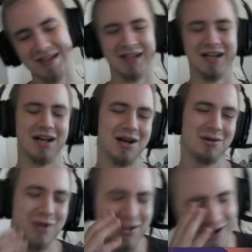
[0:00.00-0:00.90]

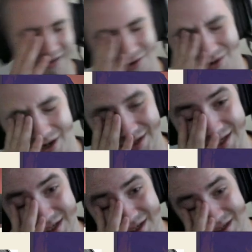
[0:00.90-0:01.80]
Will you ever run
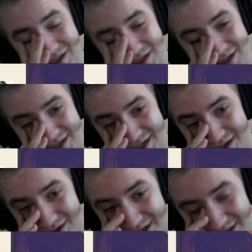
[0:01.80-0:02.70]
this in
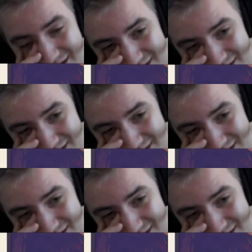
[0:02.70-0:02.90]
your deck?